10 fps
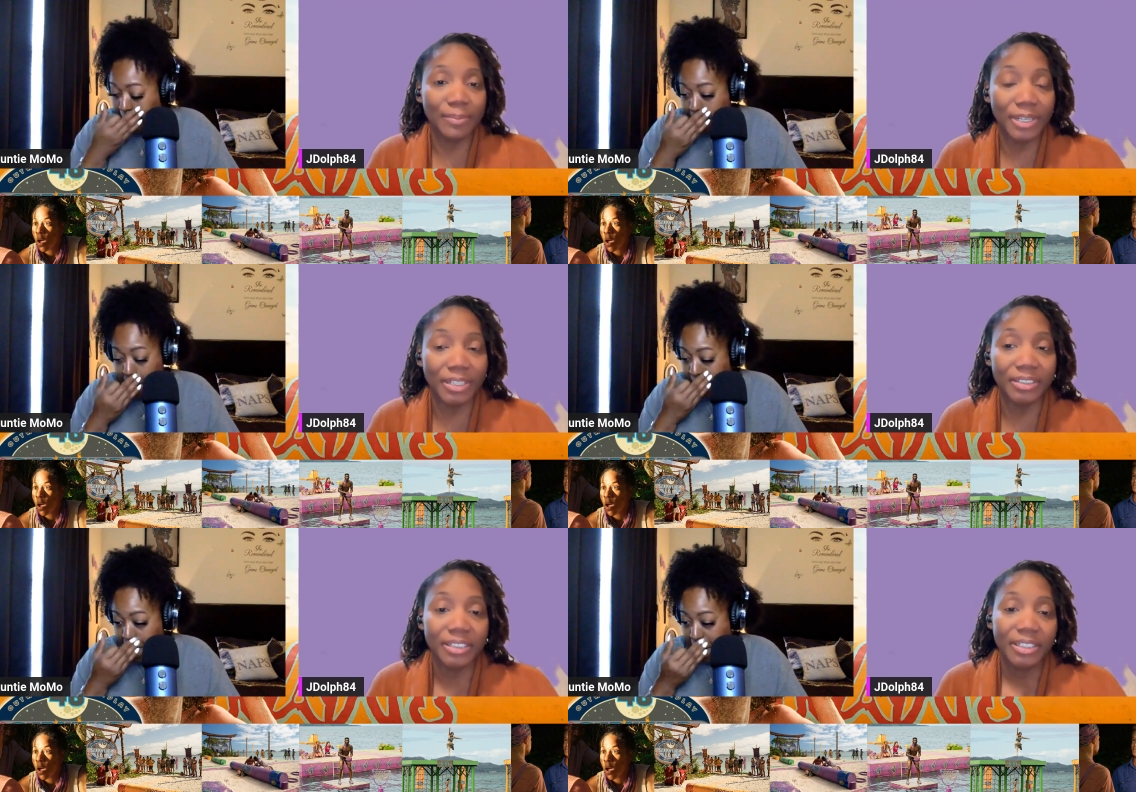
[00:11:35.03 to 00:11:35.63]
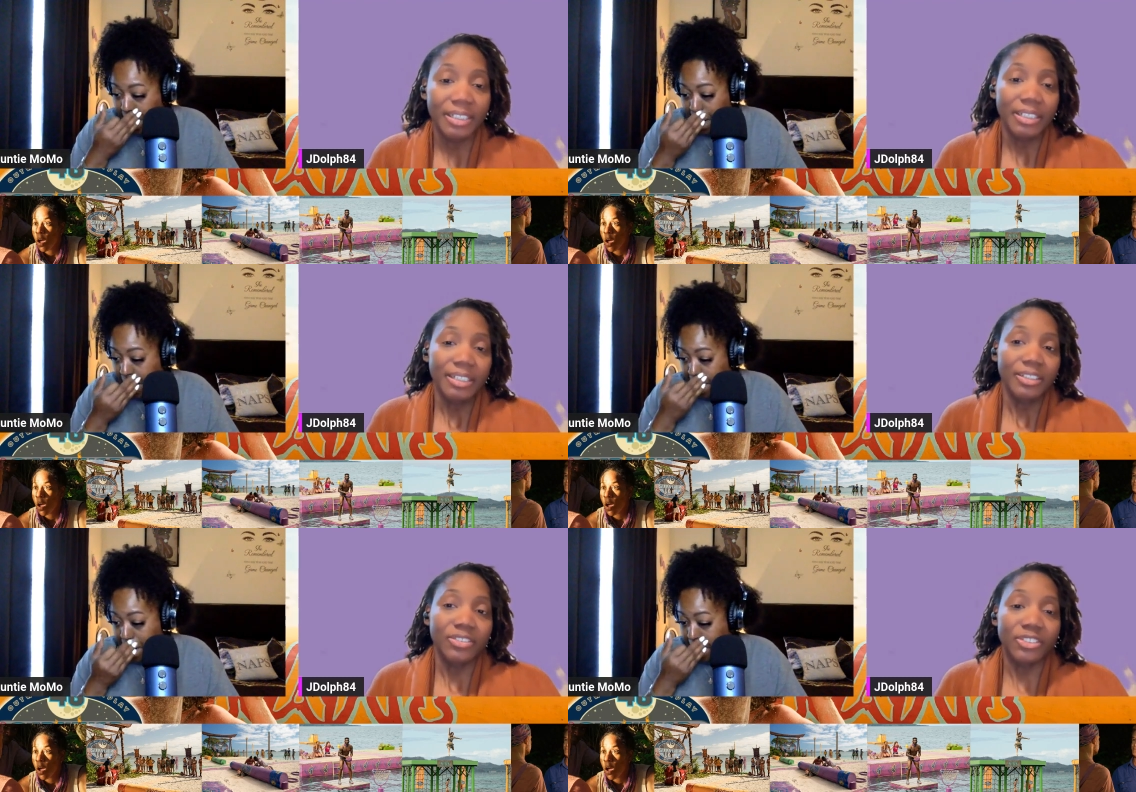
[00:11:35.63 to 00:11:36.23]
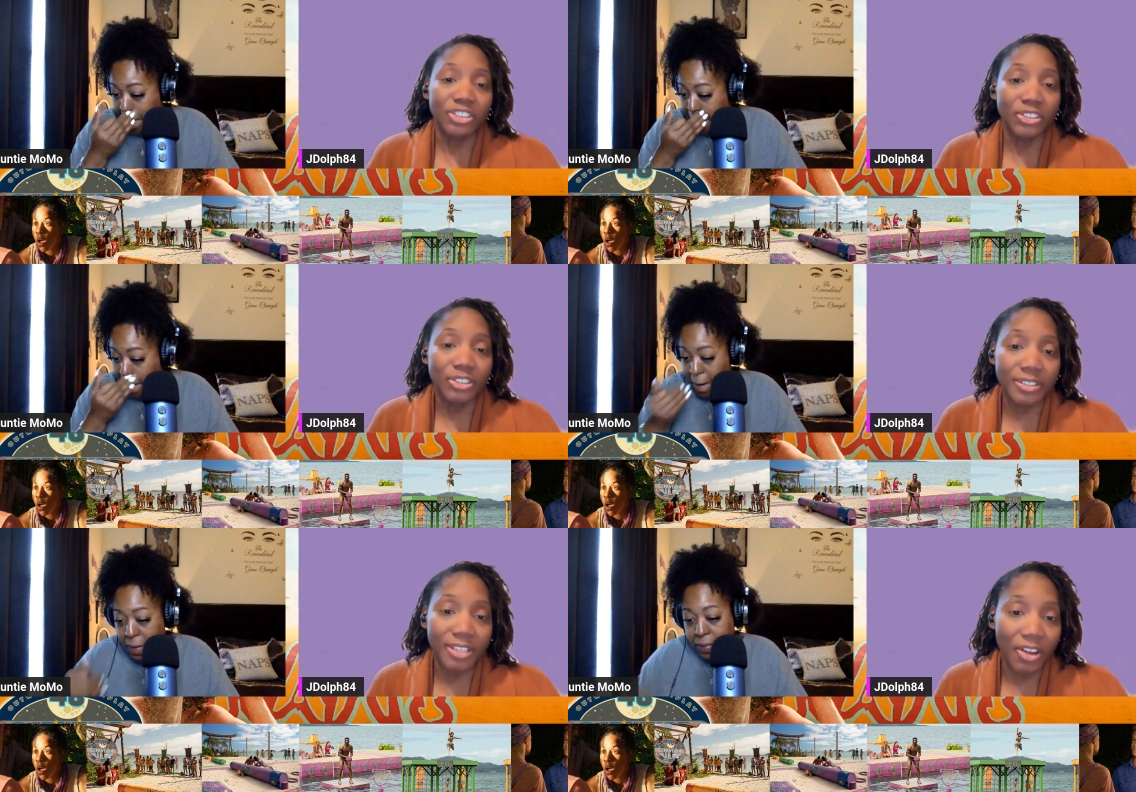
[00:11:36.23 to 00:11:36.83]
Speaker 1: But shoot
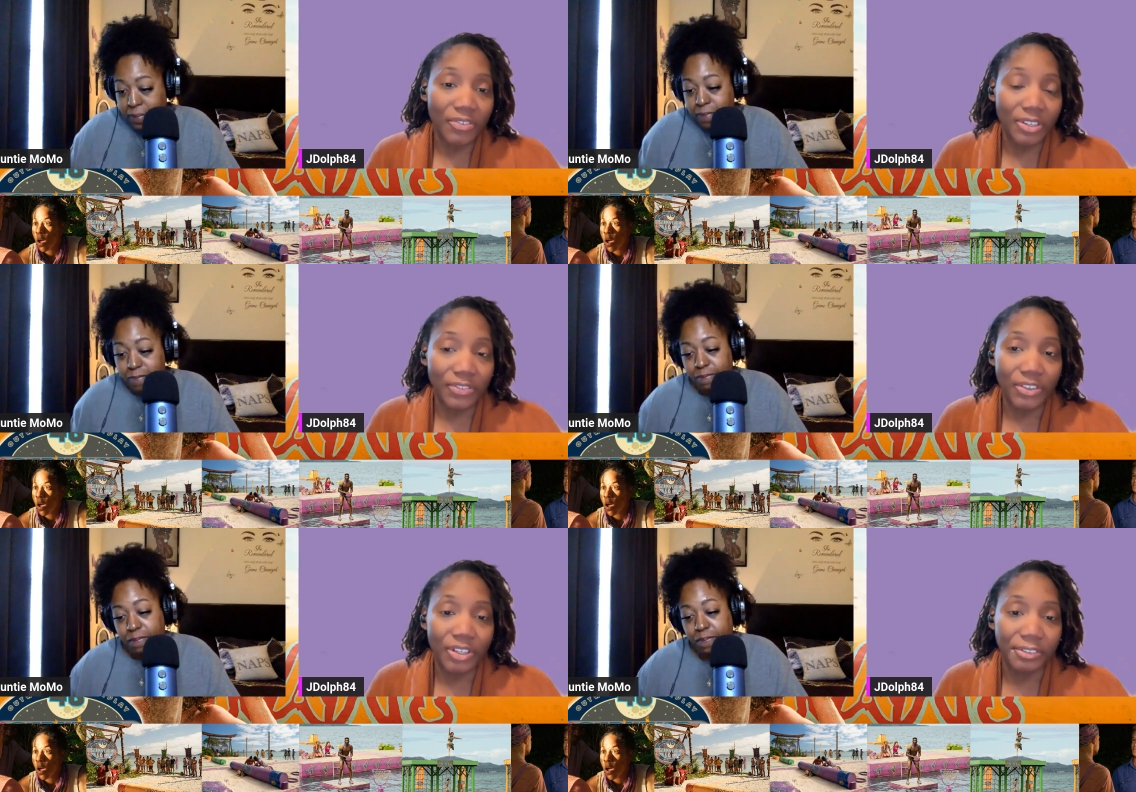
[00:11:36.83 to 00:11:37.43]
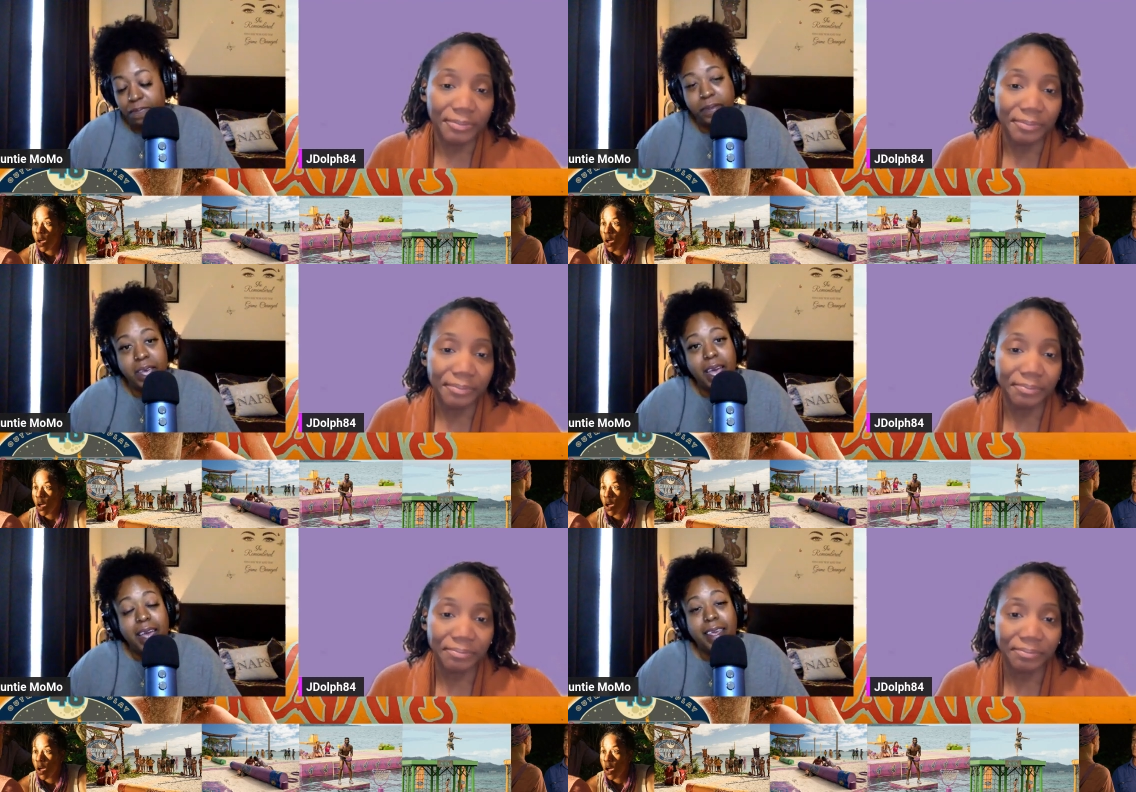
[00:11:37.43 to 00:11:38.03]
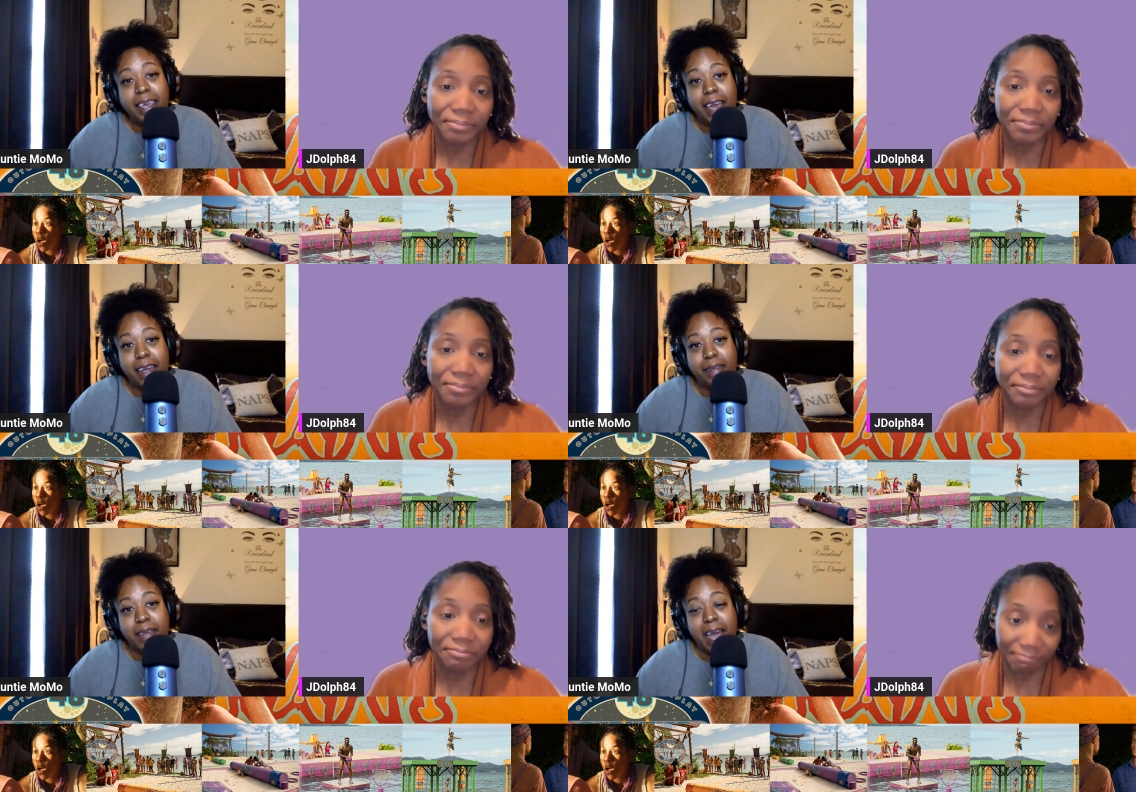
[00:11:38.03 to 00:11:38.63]
yourself in the foot.
Speaker 2: Yeah,
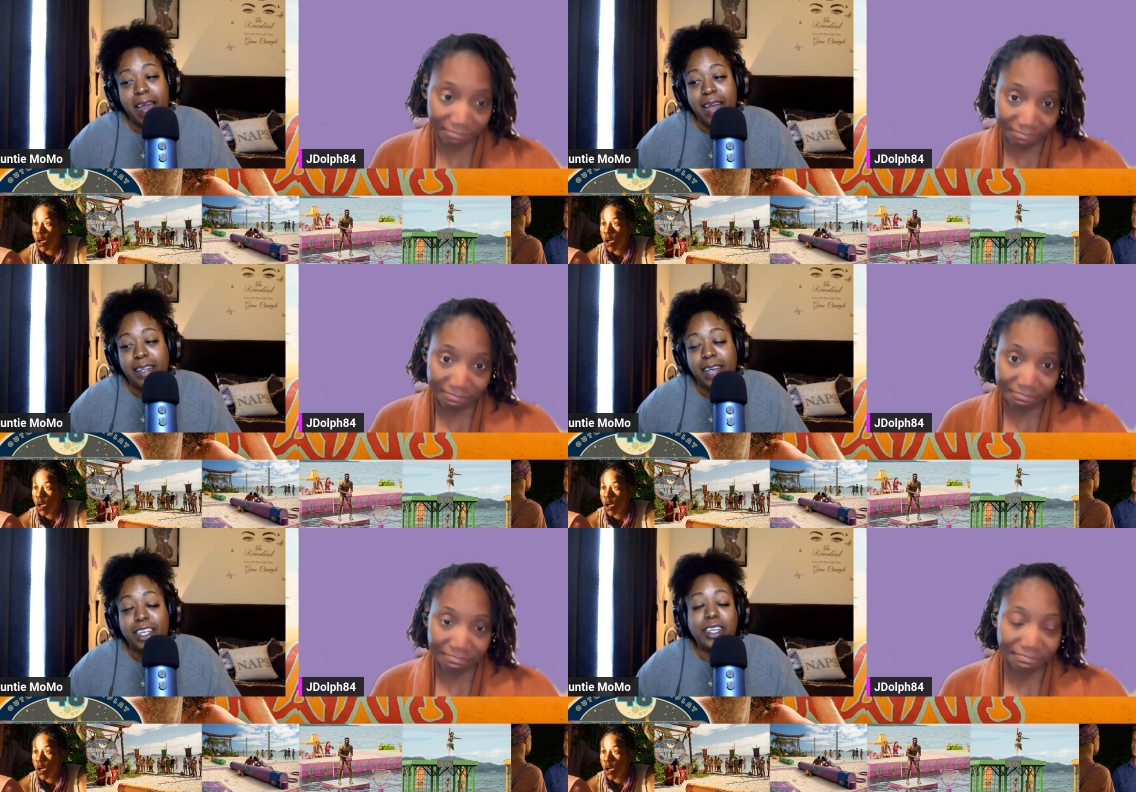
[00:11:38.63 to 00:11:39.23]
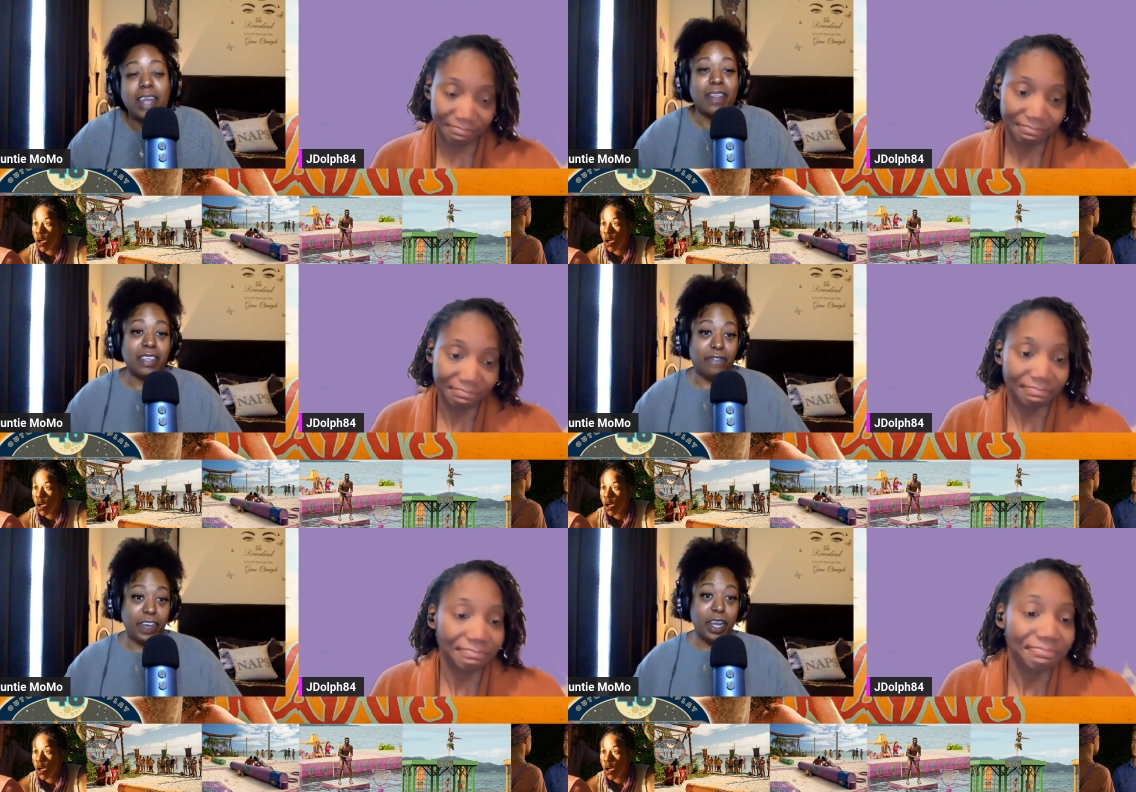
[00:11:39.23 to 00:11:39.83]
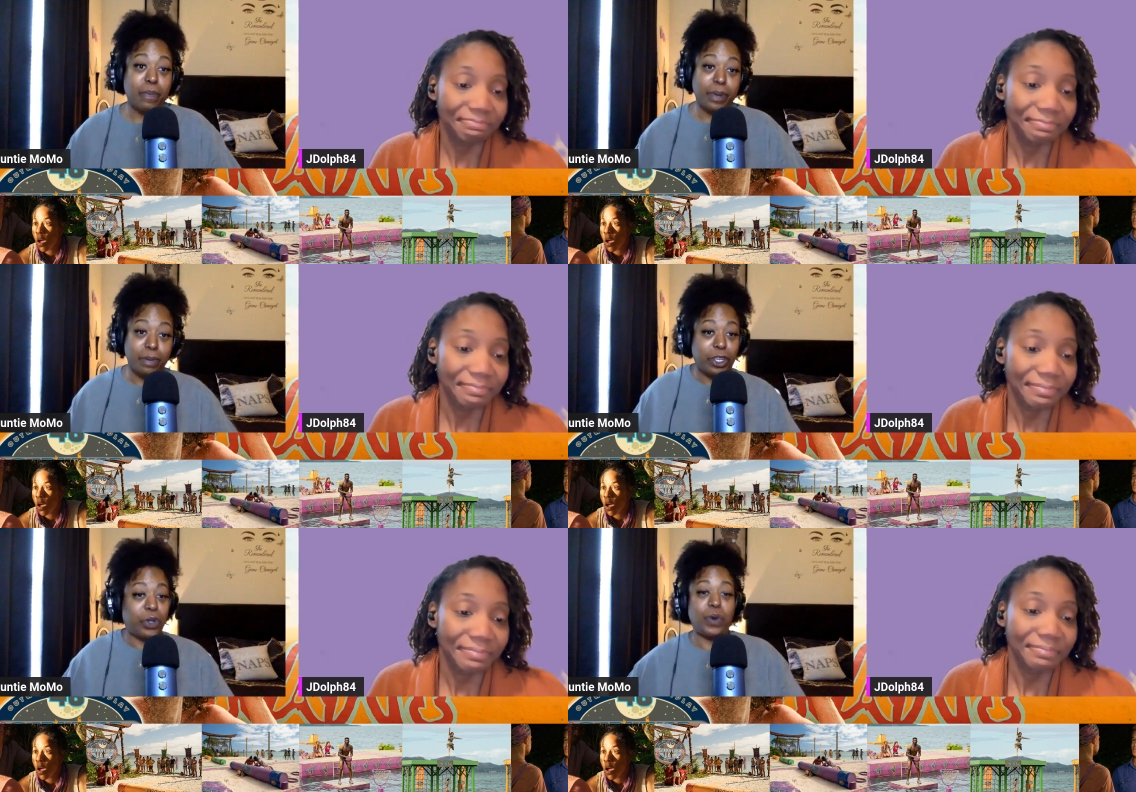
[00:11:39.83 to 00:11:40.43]
I, I, I, that's very
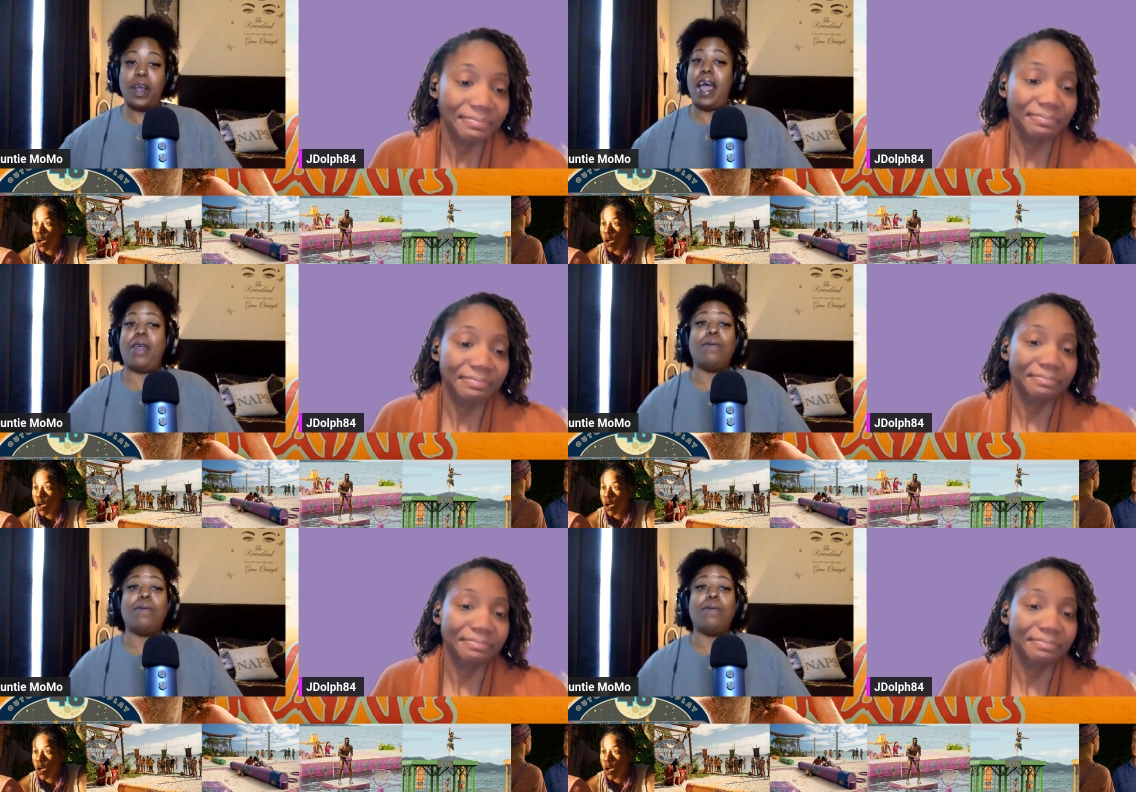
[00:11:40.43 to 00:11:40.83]
premature. I don't